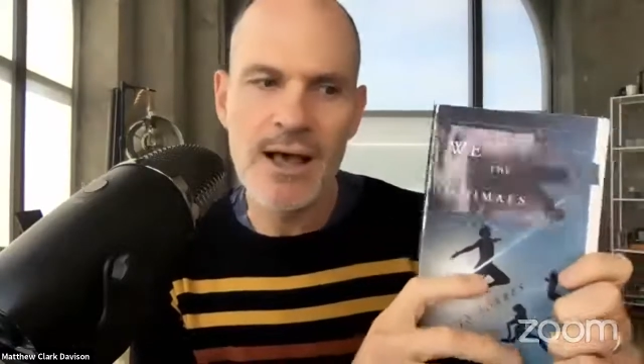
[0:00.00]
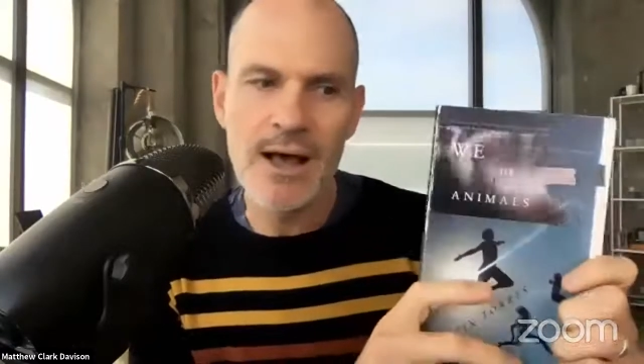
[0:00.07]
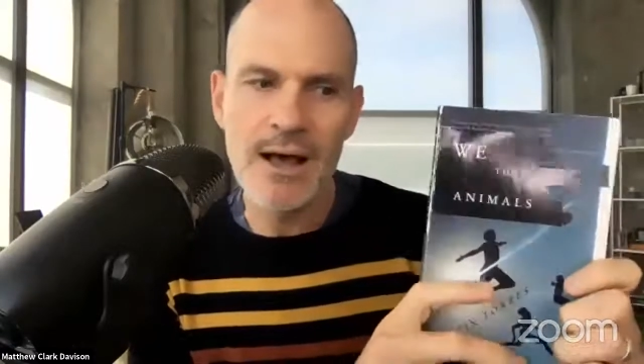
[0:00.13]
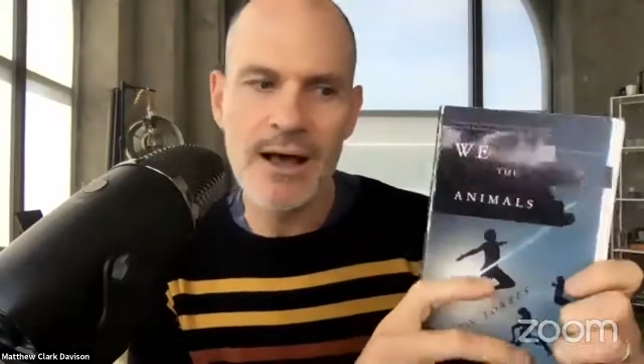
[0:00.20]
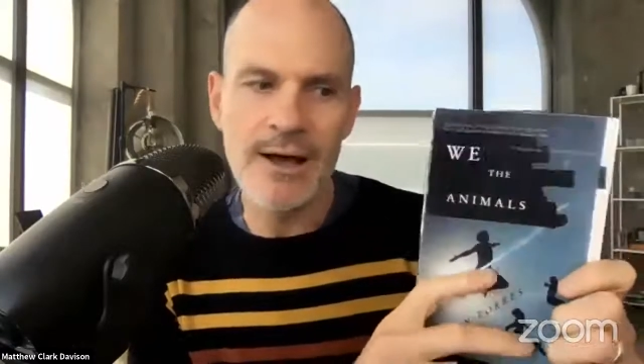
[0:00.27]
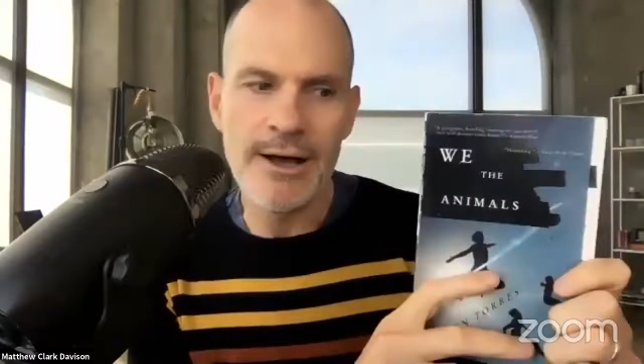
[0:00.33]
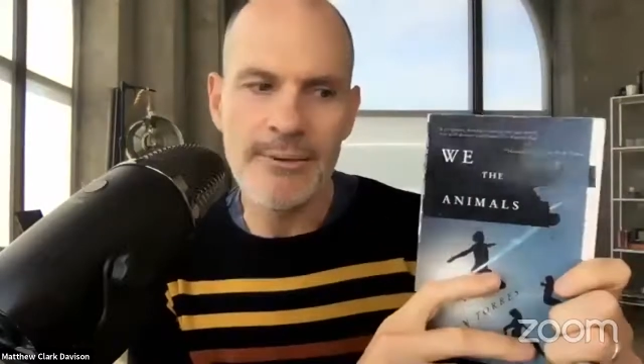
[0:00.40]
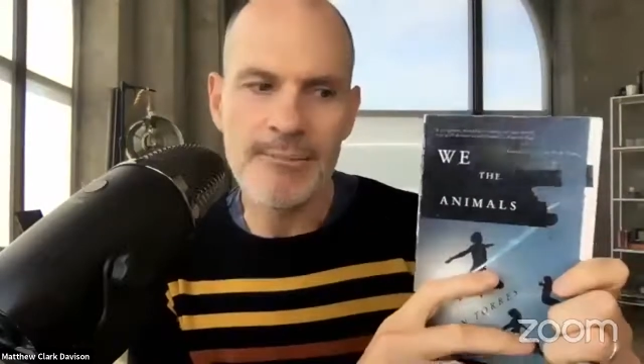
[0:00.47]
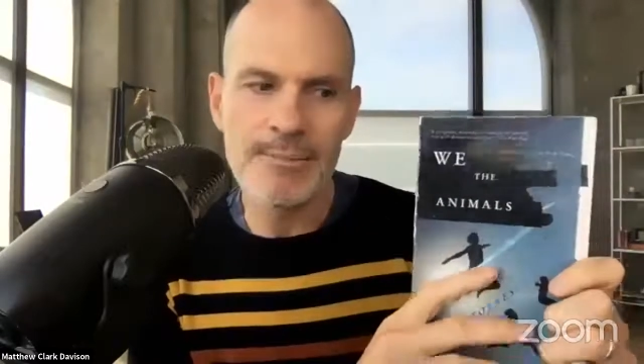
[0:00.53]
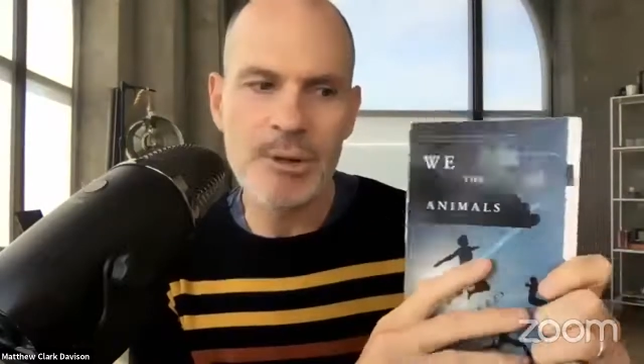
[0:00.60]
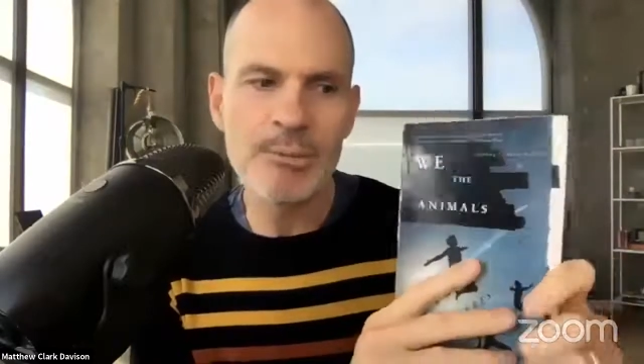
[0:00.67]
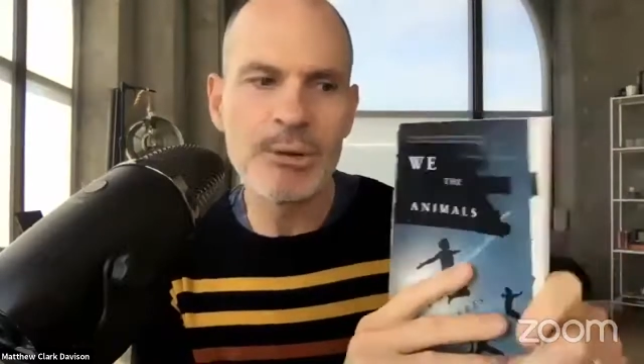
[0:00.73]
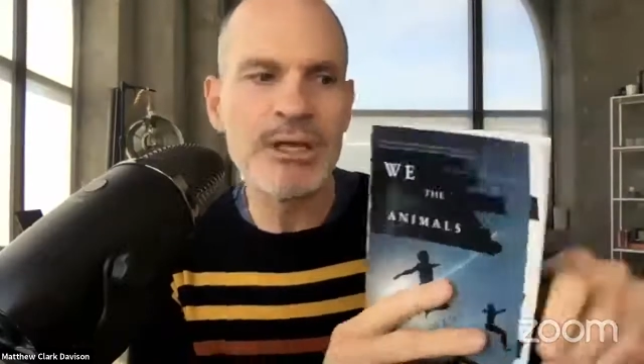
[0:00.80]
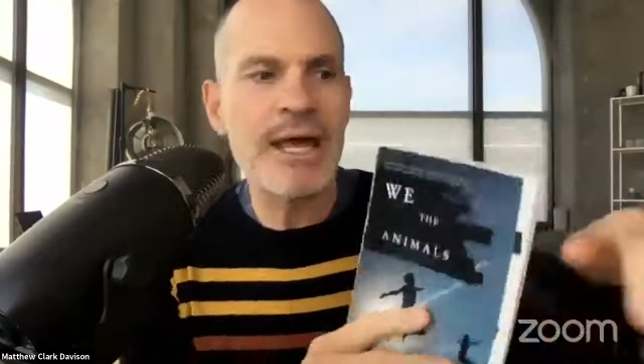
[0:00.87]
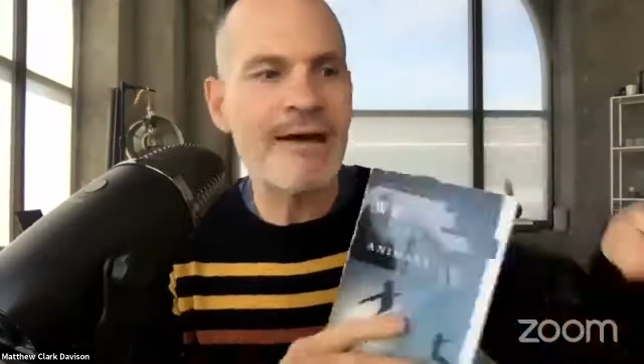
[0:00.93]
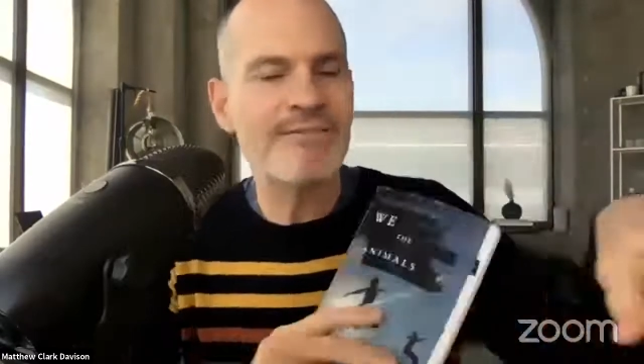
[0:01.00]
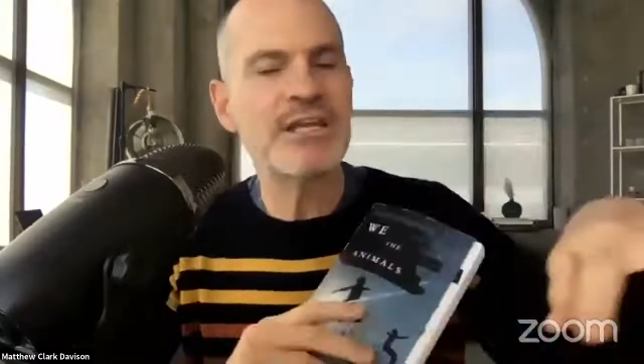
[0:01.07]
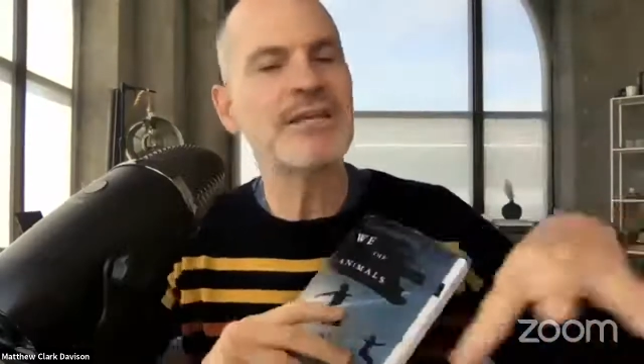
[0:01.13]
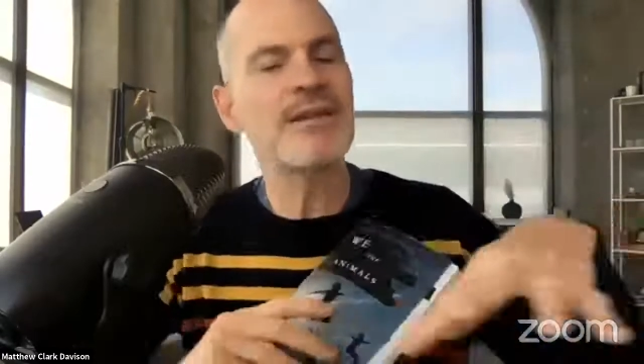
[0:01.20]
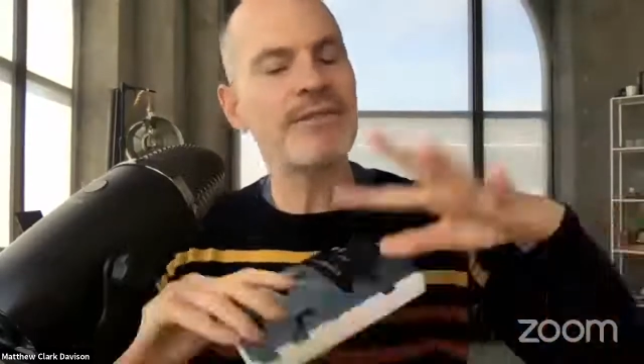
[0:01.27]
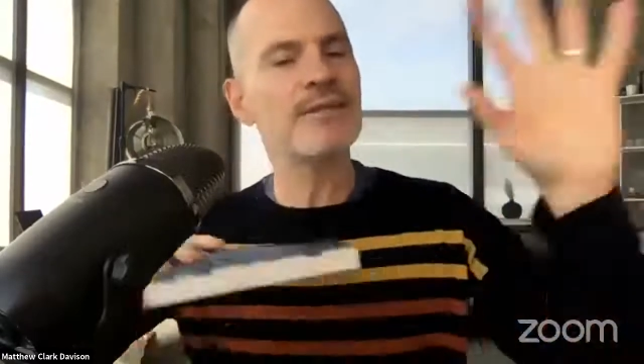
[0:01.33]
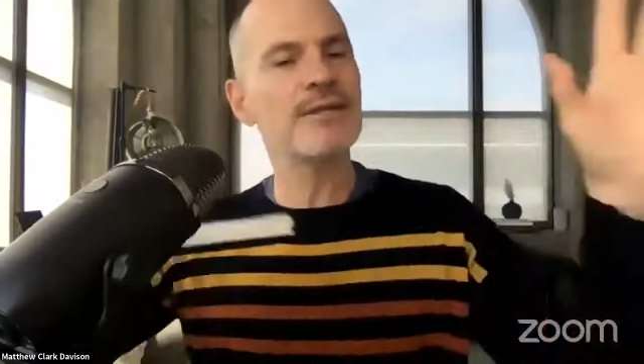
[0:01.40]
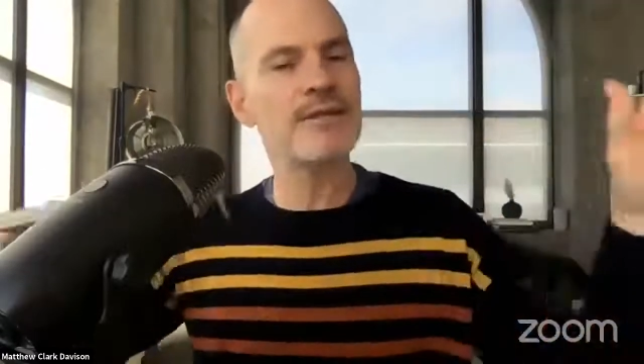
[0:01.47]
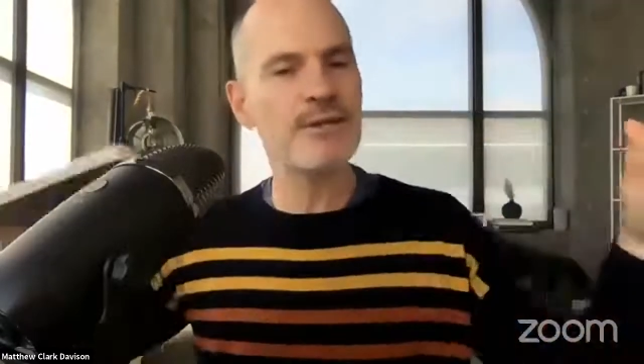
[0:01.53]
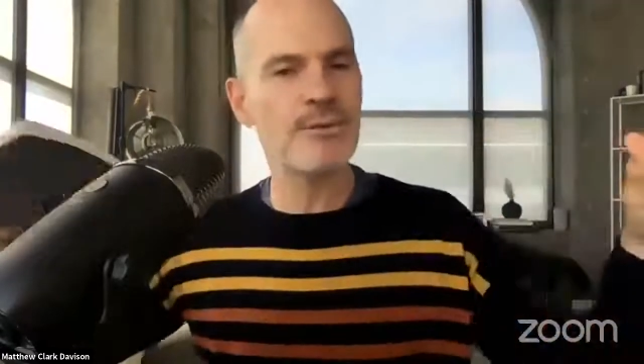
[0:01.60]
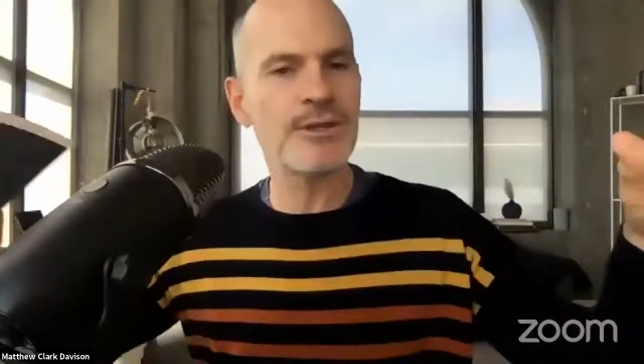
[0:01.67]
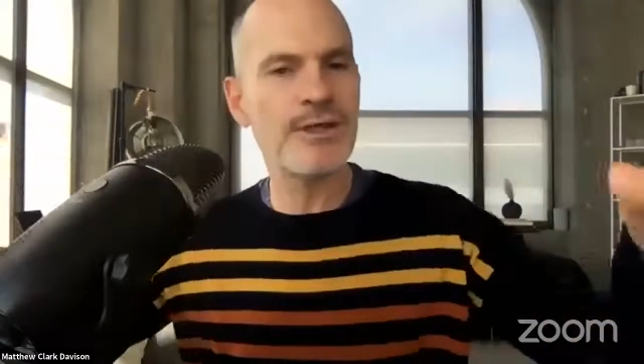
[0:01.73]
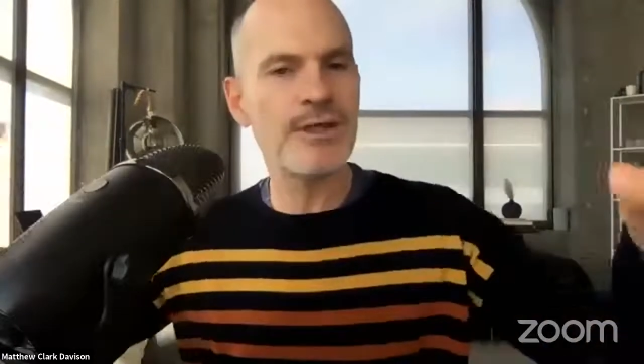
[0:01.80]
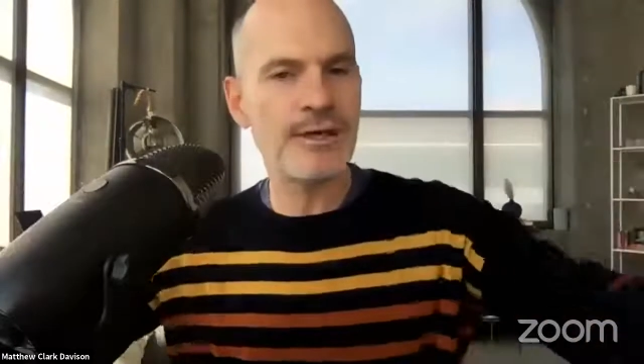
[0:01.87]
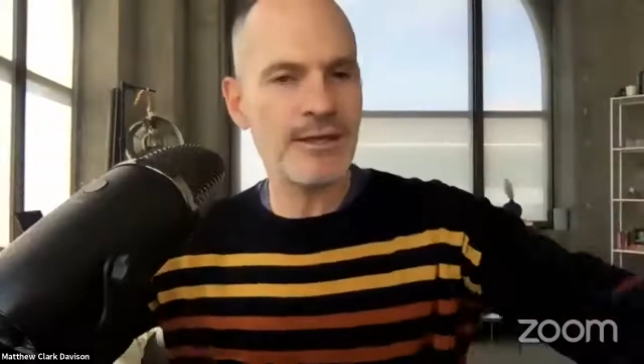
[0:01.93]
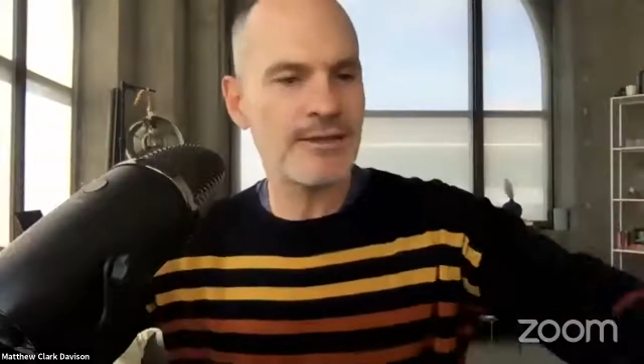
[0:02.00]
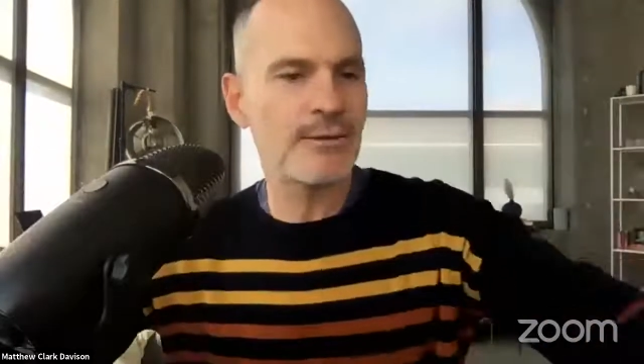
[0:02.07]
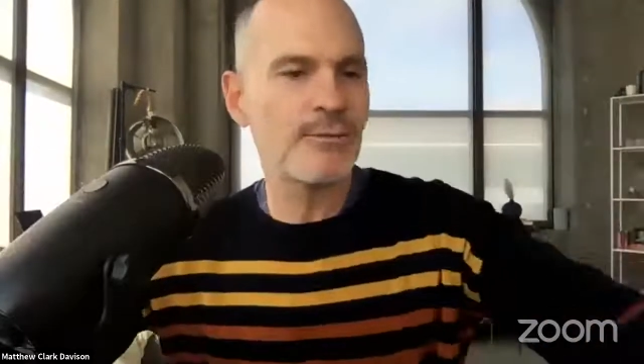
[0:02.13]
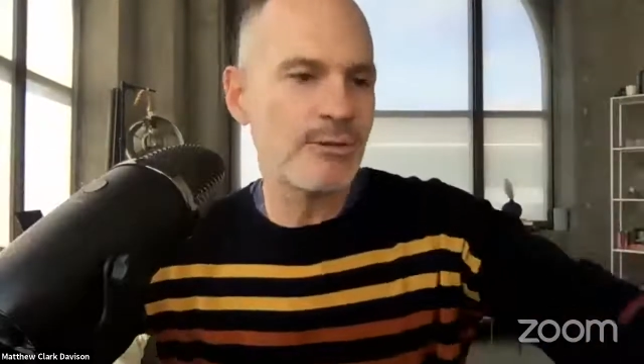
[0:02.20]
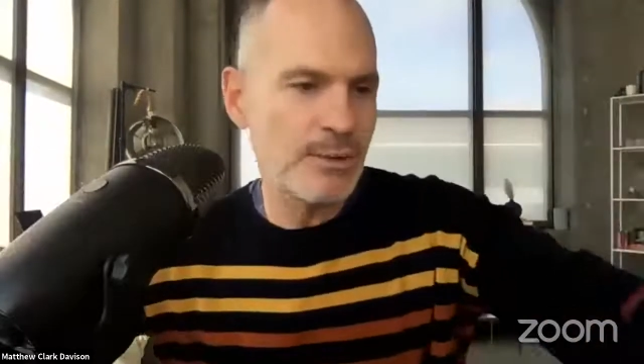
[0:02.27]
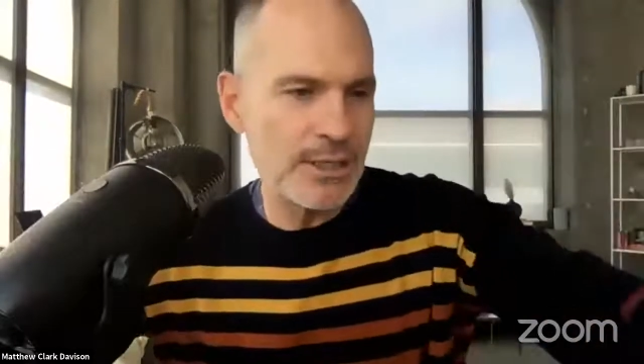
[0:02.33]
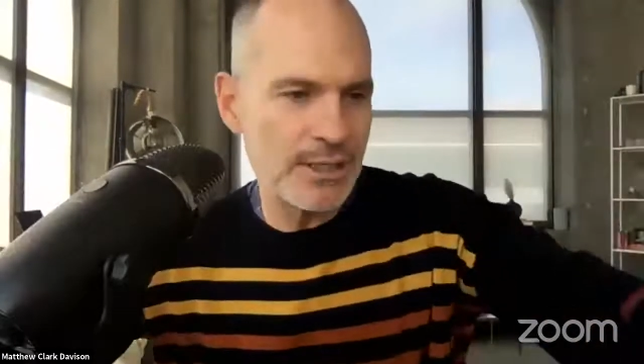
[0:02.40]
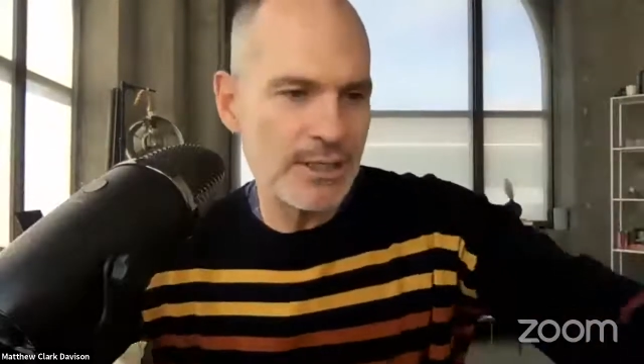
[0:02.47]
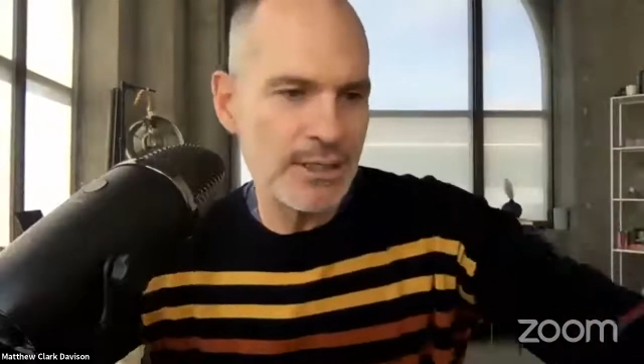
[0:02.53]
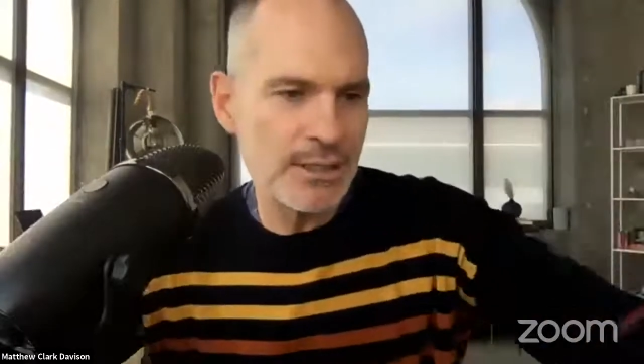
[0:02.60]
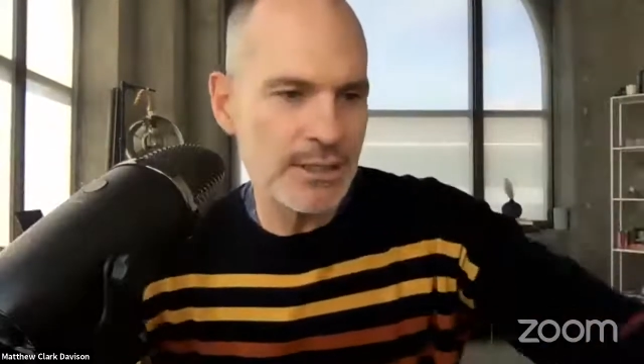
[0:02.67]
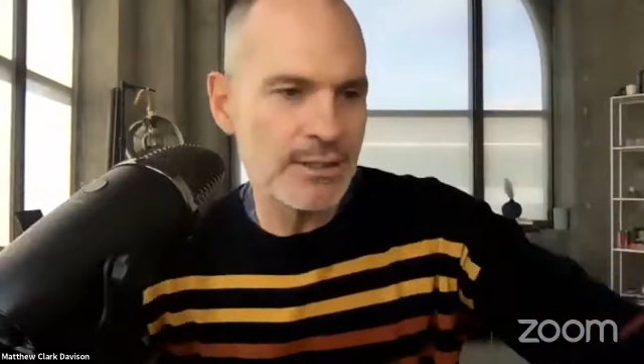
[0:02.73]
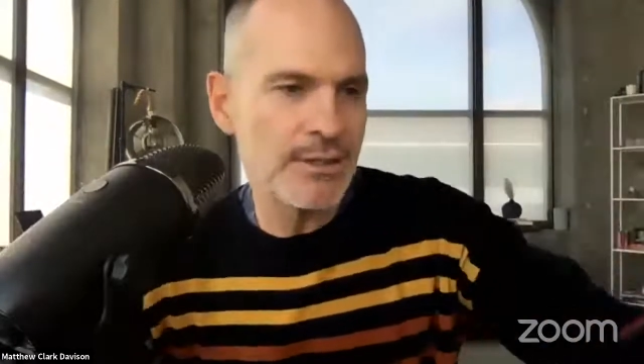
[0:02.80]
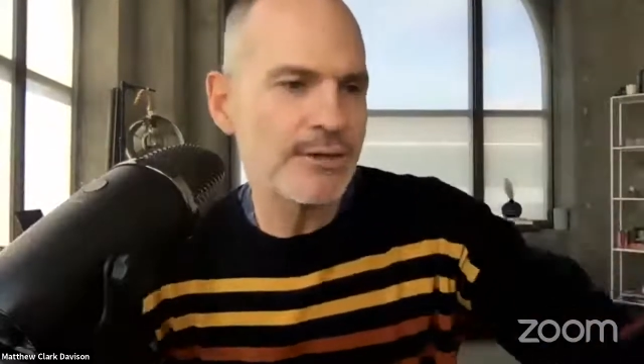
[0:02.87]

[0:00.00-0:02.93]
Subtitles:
But having nothing to do with anything with me,